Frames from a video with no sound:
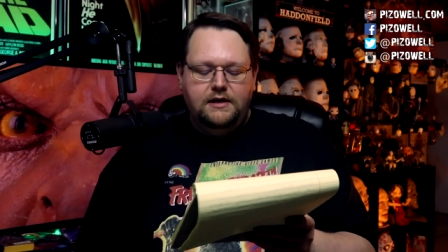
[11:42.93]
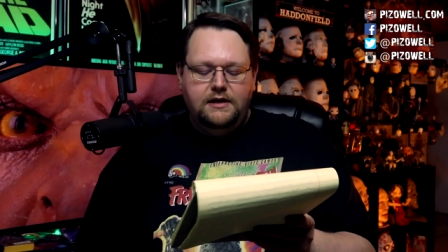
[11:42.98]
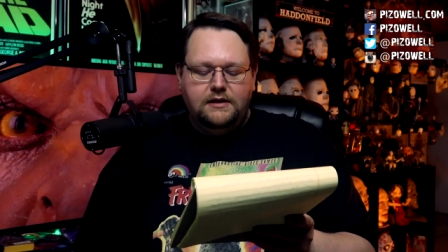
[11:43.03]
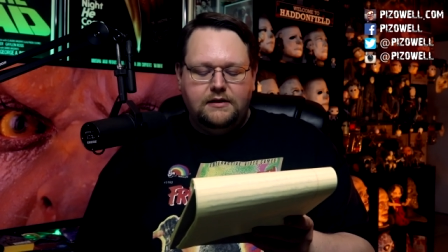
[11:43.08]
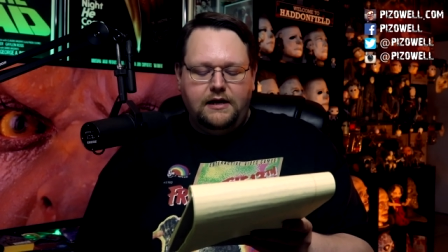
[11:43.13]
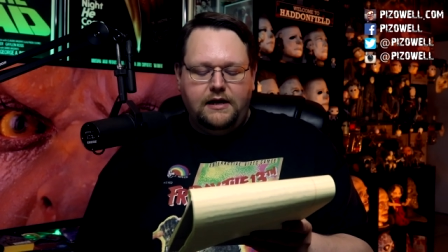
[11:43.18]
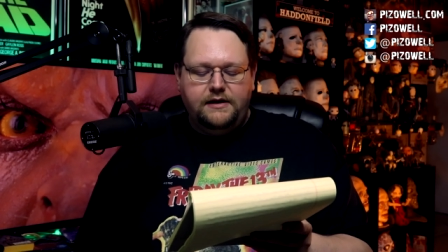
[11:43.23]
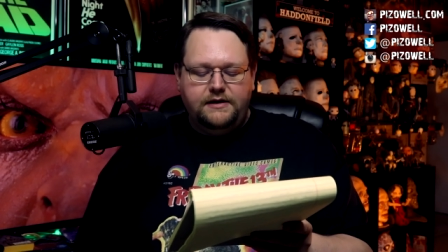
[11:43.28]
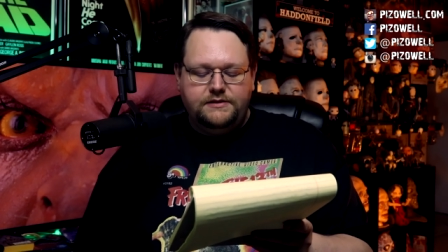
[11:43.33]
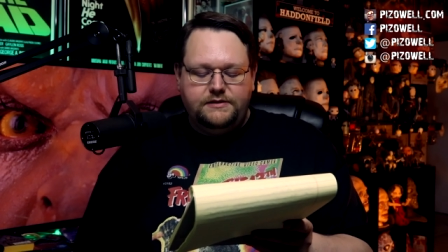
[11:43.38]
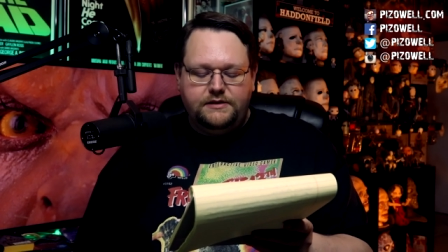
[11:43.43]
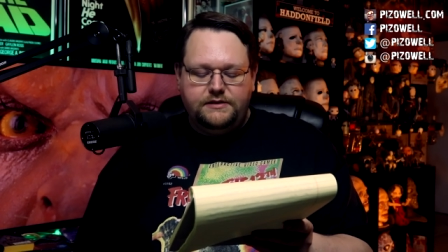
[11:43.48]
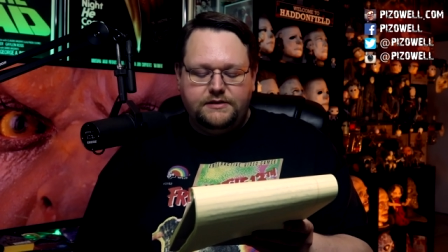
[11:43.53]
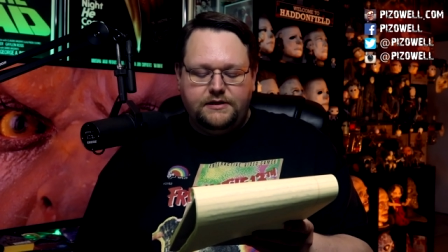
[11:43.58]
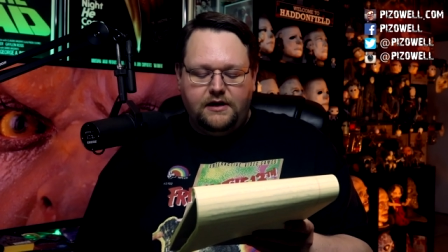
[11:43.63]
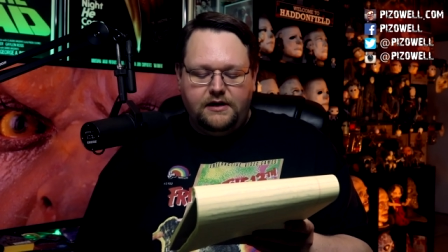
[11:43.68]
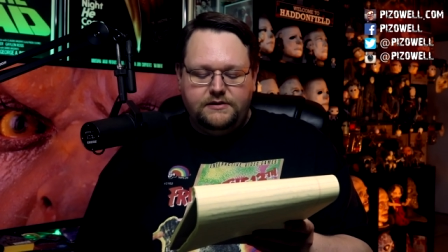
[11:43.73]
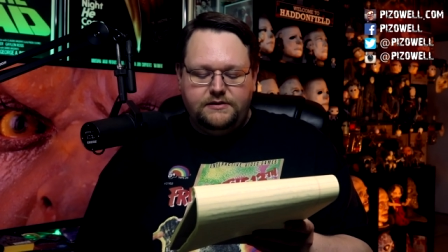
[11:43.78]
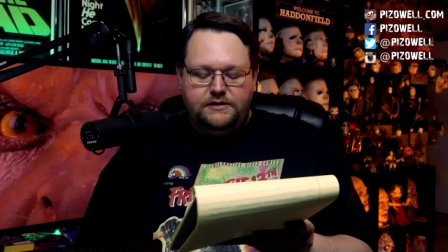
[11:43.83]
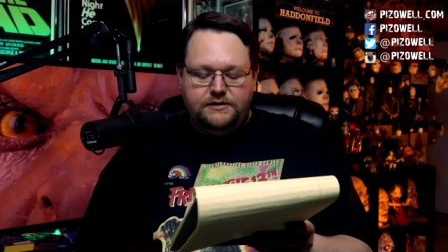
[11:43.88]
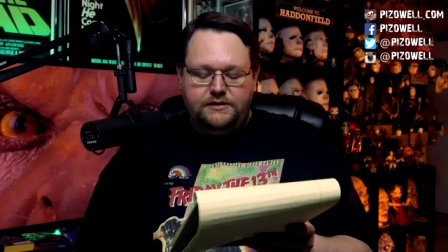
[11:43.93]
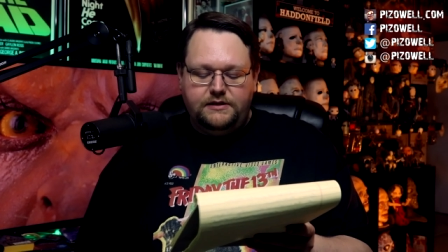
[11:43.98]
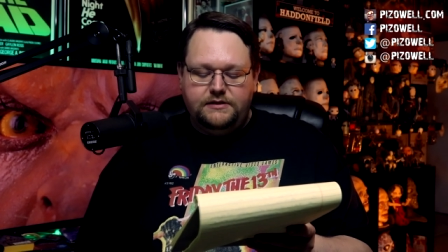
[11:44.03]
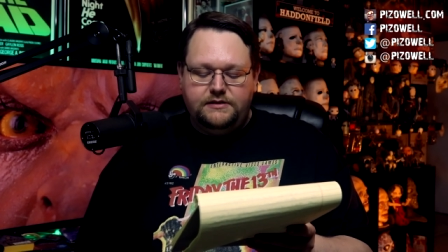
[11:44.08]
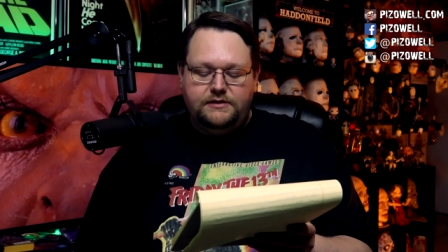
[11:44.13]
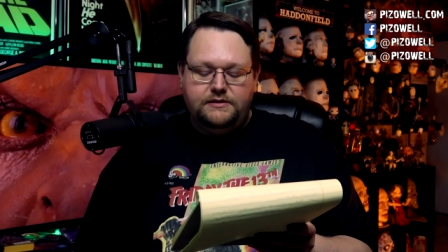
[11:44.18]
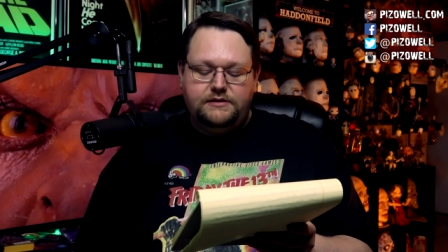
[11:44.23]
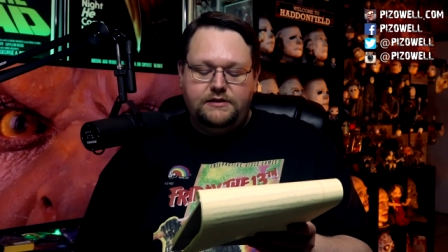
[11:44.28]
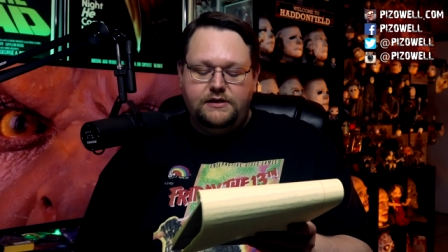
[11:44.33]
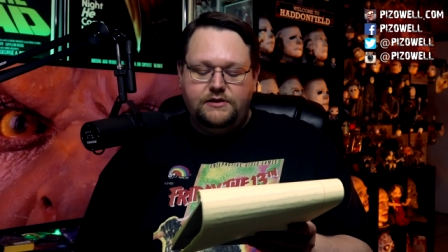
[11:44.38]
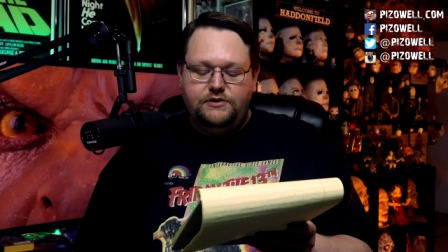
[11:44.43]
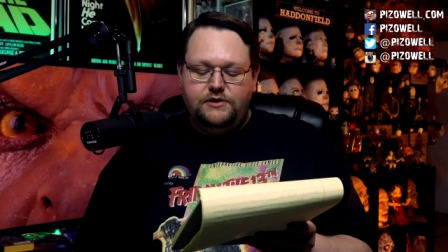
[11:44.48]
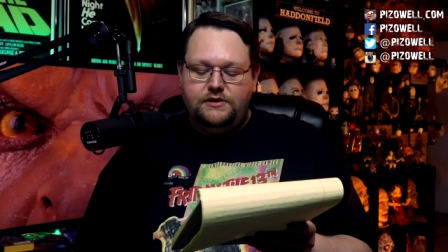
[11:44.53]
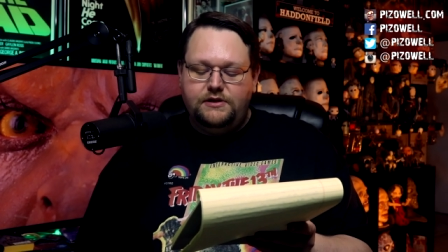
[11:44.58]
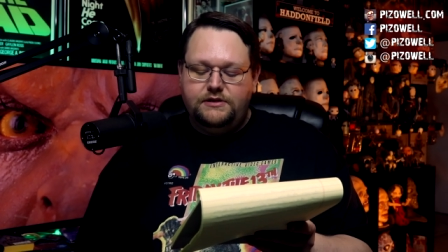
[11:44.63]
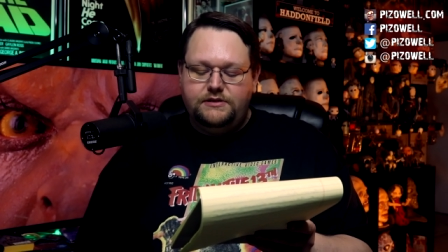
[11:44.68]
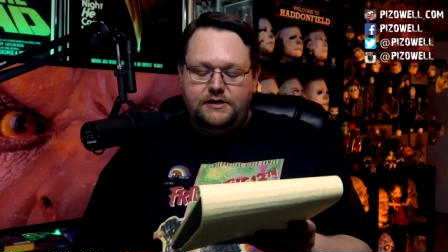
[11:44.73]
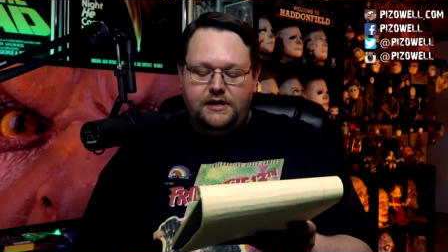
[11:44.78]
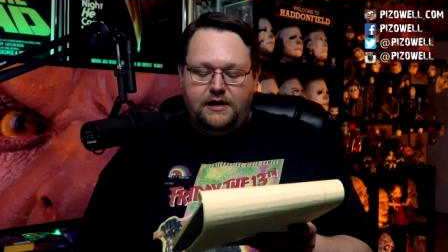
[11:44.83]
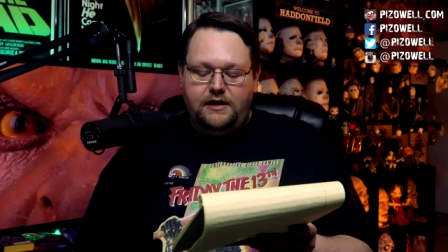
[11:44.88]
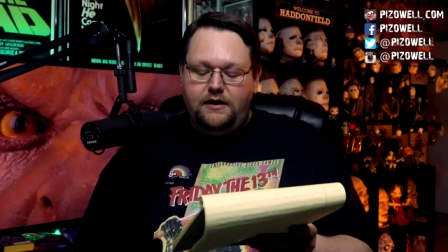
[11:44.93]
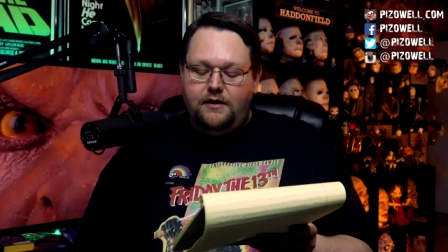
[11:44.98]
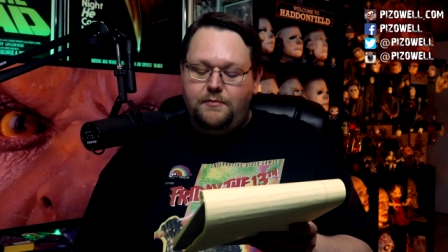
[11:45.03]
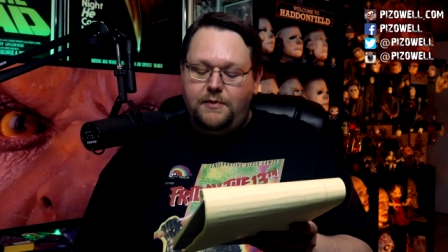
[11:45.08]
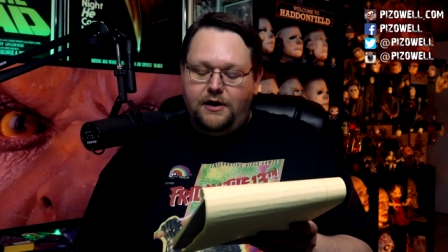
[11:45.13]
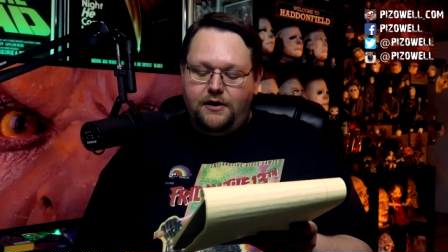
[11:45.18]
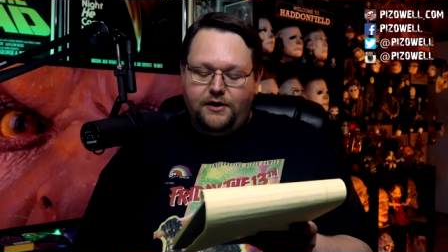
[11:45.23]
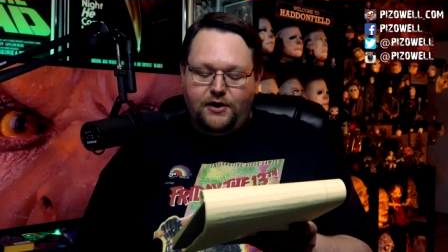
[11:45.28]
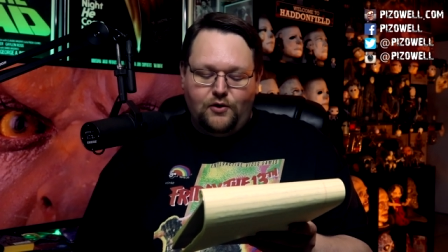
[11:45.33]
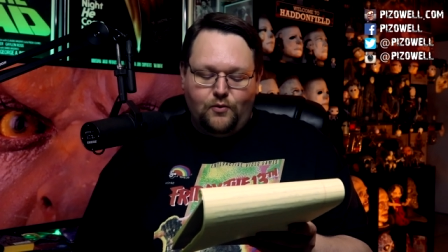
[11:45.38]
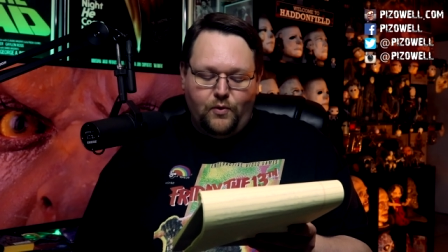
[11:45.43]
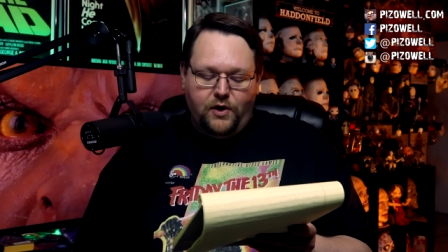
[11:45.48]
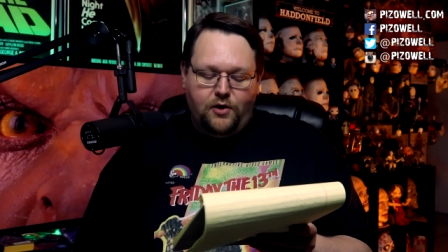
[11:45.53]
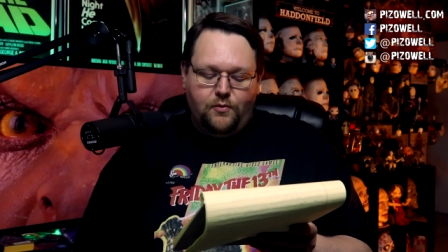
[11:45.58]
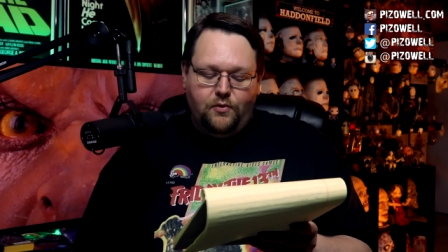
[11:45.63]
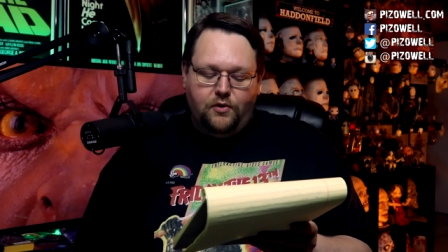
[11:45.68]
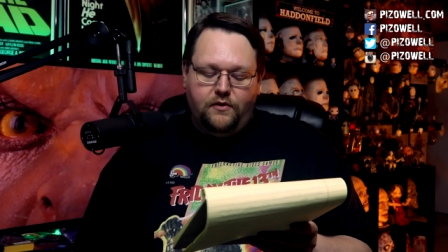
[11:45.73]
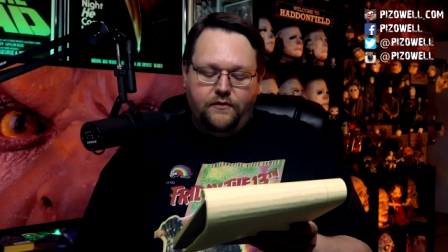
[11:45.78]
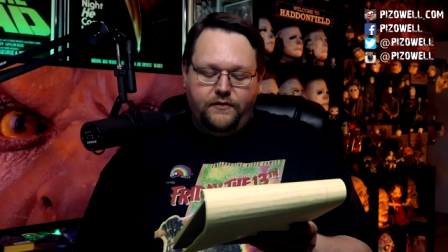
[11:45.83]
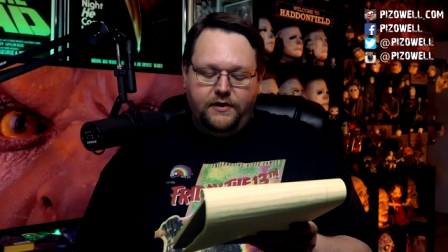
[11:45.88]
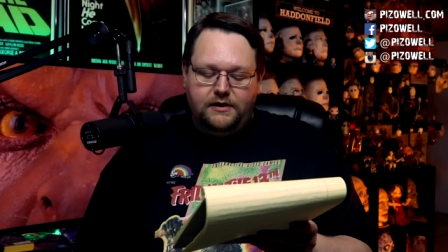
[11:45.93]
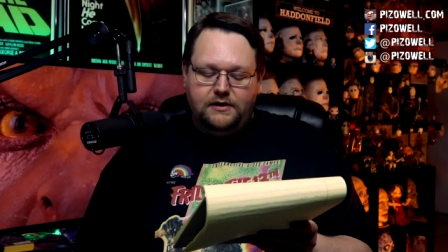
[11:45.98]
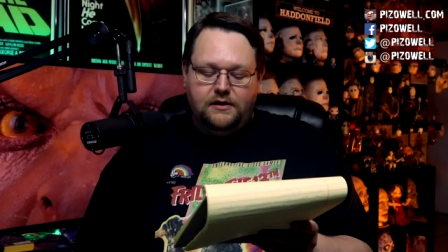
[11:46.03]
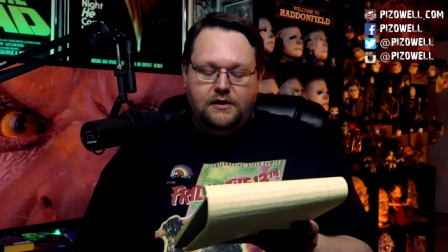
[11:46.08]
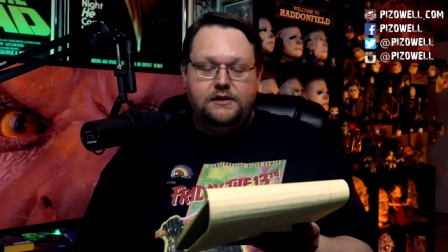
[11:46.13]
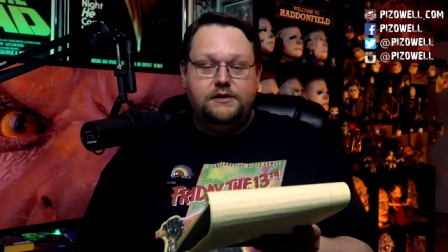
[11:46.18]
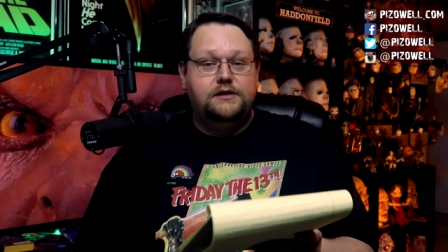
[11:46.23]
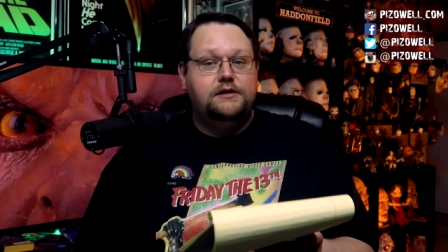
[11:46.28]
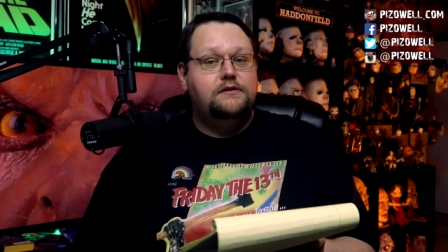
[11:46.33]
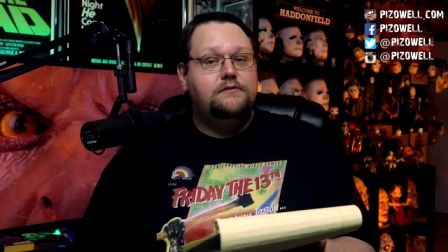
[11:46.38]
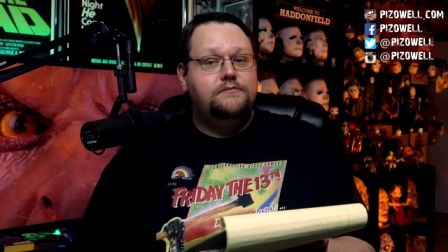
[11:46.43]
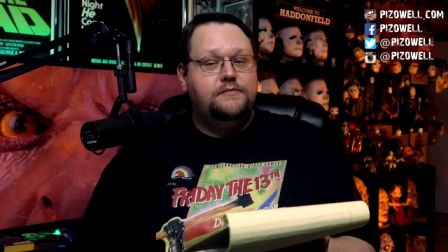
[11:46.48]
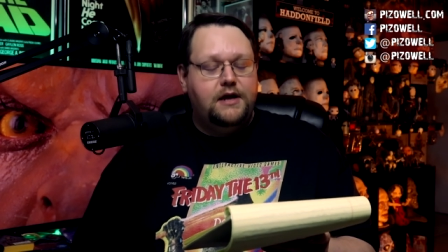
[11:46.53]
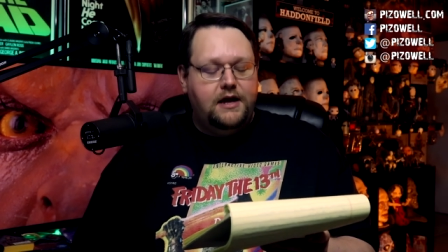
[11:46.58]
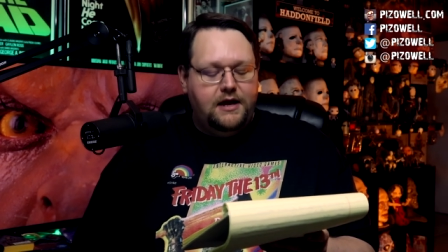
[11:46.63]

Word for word: Landis discusses his decision to set American Werewolf in London